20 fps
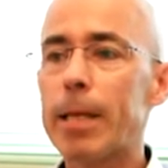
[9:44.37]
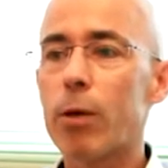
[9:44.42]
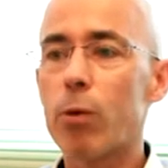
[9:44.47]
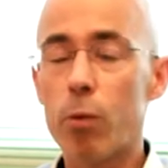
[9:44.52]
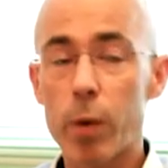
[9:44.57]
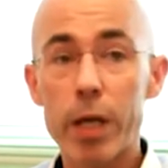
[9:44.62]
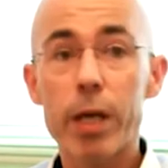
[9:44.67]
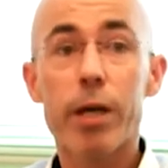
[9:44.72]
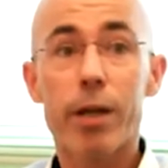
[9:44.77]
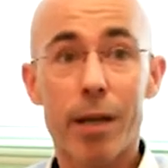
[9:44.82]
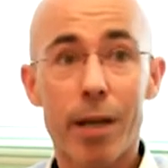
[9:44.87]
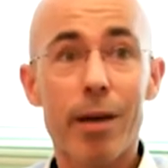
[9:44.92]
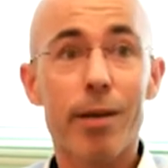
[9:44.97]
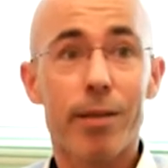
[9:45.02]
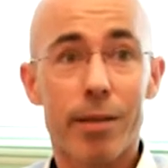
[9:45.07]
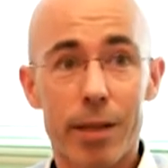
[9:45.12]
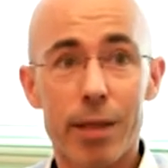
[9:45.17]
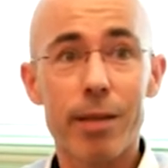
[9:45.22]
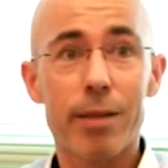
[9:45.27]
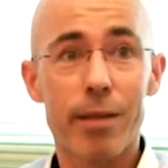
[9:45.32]
we are
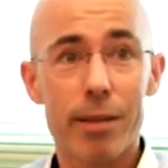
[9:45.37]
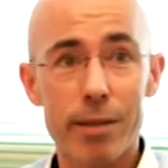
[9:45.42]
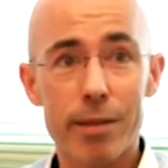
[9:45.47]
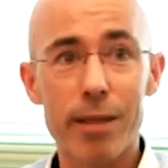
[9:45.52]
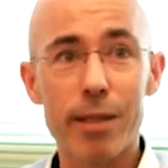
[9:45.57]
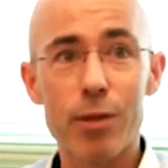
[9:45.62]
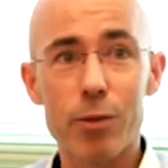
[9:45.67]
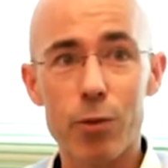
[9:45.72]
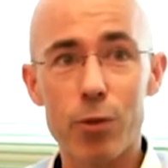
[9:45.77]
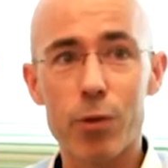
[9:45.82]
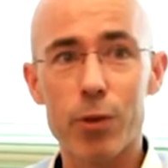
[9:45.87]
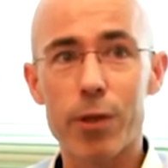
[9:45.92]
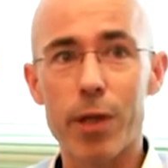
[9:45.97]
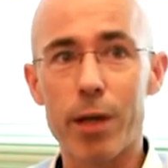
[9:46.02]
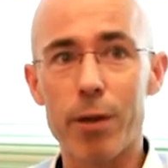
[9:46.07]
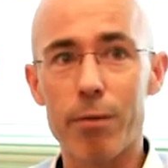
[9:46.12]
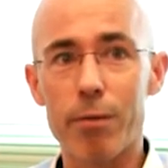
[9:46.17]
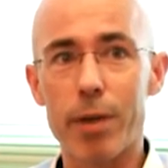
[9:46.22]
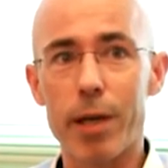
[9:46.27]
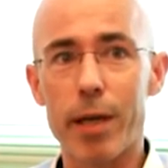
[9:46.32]
not in a
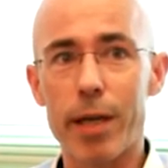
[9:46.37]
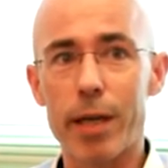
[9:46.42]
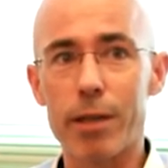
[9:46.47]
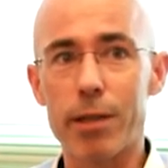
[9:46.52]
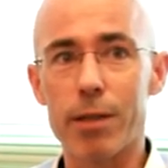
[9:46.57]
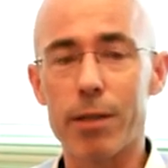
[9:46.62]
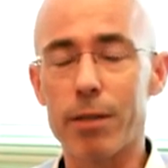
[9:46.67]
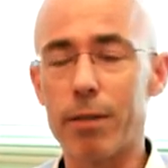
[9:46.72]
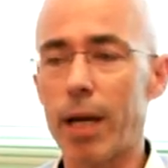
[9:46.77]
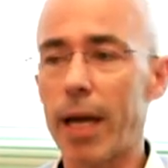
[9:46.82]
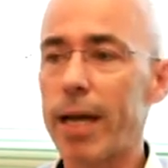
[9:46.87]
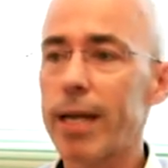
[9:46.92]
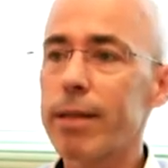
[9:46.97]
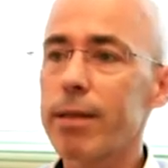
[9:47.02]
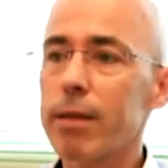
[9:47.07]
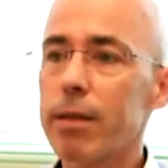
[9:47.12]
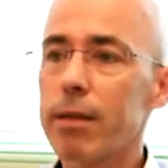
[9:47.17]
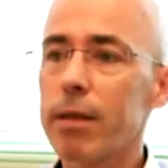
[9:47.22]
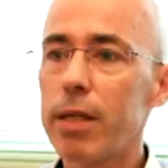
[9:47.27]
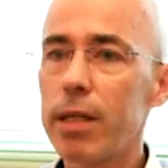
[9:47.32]
state-to-state relation.
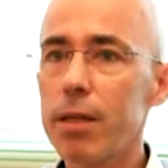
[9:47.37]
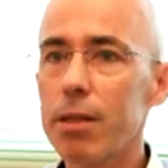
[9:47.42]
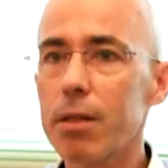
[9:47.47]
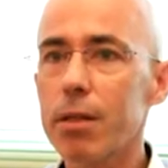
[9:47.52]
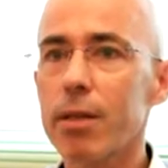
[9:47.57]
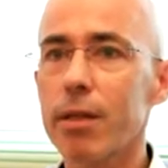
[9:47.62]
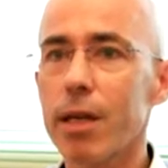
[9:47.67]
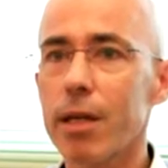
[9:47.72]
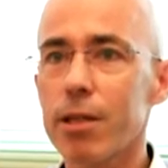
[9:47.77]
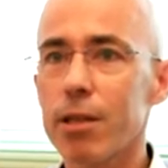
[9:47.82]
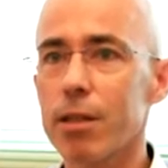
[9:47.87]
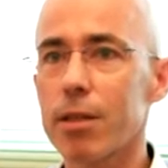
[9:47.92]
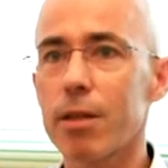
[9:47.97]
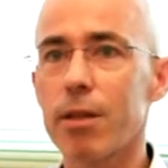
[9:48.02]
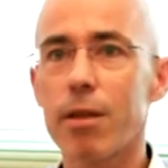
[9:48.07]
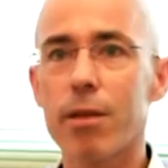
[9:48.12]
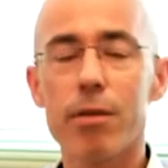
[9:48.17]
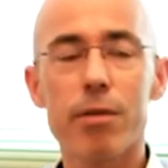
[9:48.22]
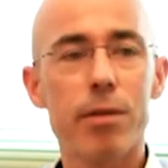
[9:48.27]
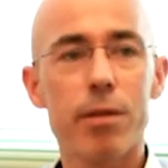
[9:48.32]
And
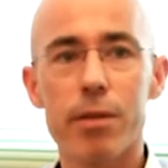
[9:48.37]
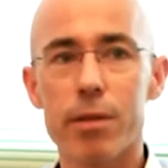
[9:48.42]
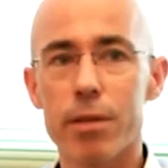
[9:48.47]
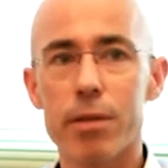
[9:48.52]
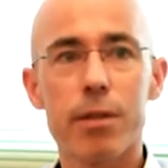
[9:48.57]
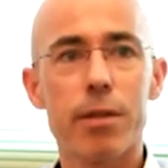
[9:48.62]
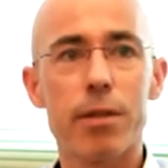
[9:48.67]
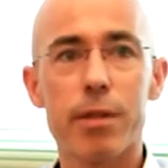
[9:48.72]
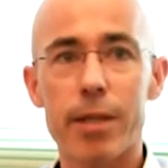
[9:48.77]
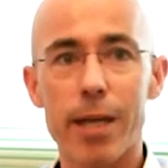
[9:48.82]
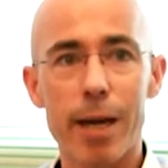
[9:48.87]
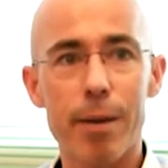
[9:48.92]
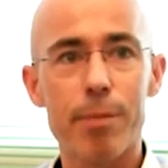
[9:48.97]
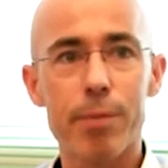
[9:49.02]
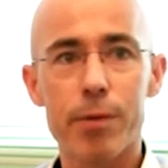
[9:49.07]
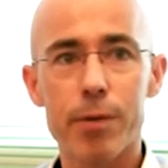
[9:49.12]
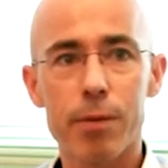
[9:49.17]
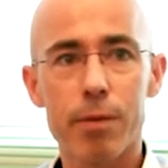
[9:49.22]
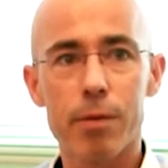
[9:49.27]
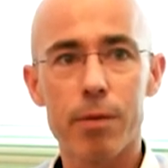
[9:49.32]
international law doesn't
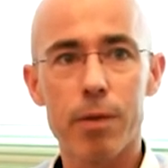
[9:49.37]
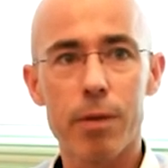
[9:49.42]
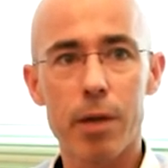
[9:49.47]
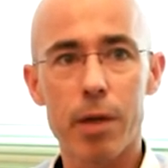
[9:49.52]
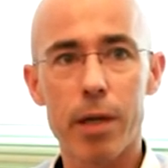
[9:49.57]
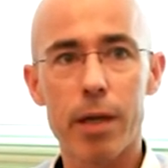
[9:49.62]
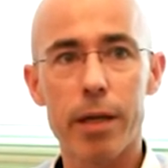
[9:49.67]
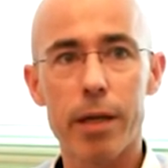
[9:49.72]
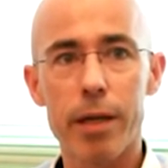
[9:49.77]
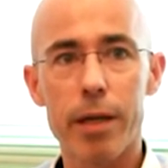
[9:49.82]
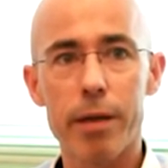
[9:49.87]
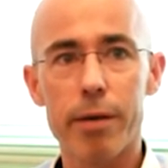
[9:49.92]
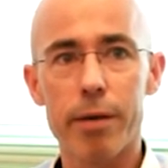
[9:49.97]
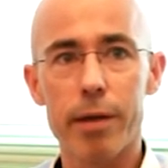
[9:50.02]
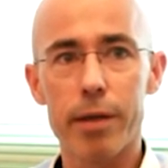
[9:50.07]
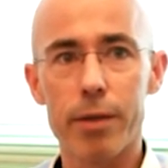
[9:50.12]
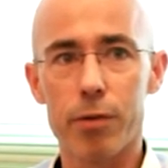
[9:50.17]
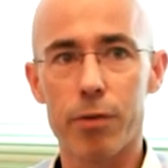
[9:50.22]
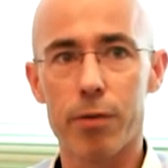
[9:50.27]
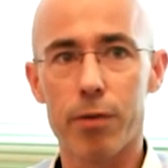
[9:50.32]
adapt
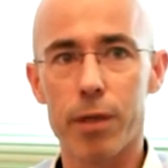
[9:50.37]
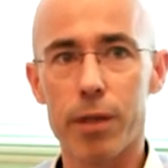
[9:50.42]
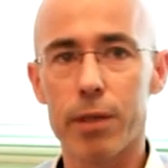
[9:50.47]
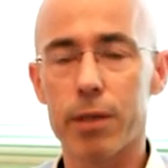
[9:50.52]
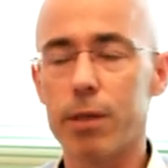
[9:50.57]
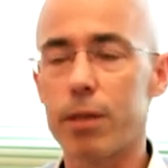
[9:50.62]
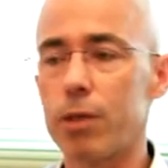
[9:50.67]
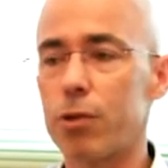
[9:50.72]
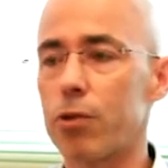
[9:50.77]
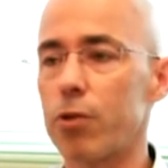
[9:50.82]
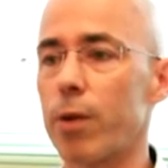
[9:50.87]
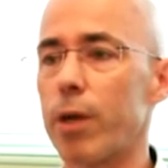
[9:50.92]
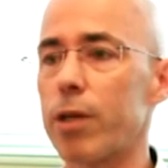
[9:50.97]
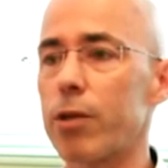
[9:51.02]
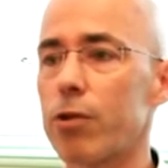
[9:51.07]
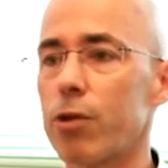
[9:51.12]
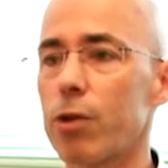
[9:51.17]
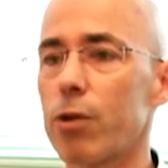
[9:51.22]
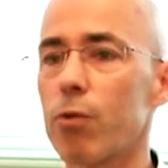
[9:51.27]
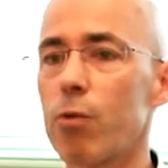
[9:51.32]
clearly to this
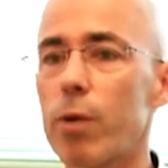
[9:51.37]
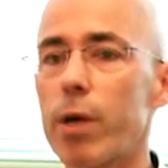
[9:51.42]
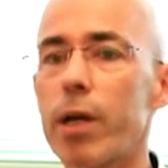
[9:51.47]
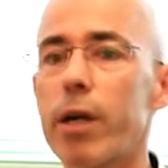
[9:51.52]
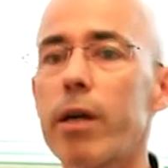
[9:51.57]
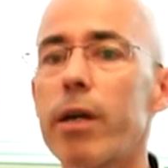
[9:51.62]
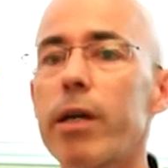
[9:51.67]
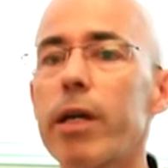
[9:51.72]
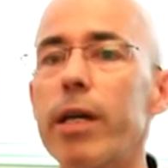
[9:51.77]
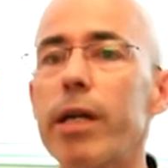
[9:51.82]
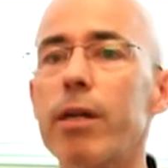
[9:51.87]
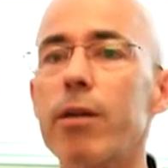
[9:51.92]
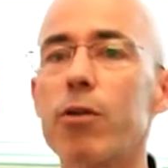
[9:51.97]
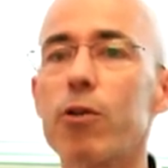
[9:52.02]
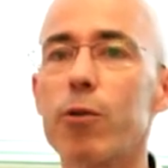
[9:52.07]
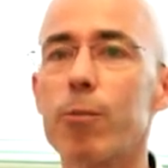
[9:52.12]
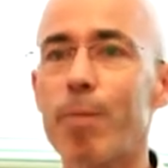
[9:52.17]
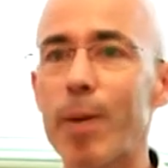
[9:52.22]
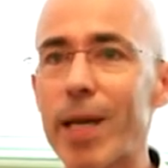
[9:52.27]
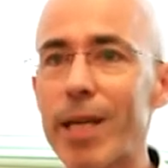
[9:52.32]
situation. We are in a
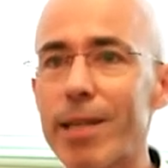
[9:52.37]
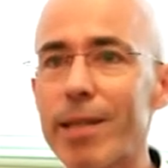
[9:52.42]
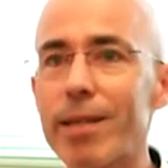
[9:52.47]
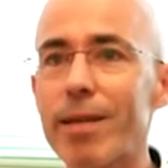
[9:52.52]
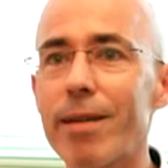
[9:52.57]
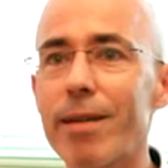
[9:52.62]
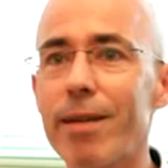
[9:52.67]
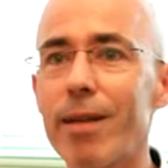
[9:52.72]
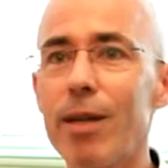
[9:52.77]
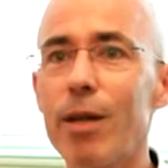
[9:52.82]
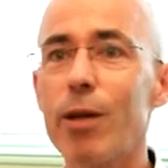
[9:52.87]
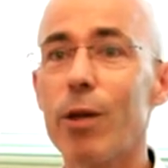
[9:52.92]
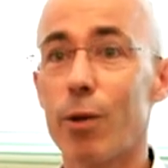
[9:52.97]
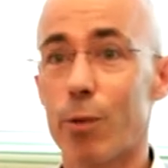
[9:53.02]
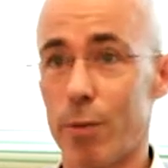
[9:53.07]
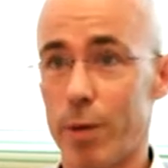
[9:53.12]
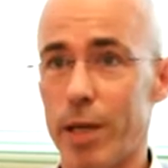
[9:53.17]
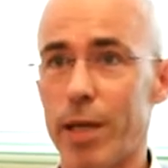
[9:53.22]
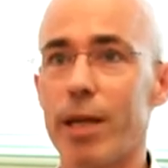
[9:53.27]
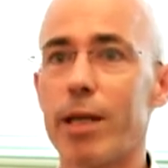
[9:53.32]
special
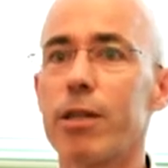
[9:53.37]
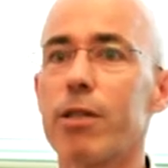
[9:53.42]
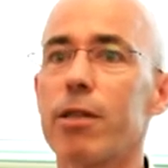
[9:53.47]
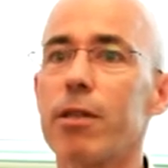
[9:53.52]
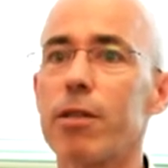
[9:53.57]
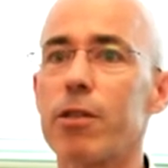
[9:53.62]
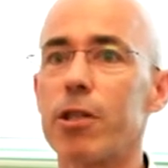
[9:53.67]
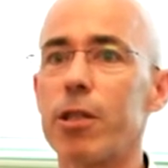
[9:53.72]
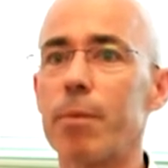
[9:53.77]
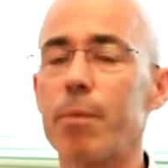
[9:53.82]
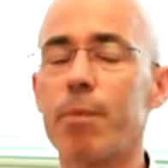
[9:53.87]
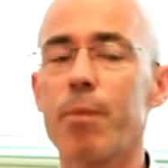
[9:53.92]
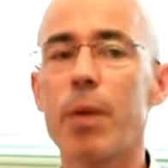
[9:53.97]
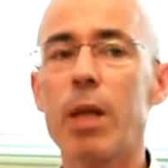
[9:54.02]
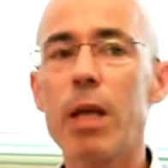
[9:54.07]
relationship.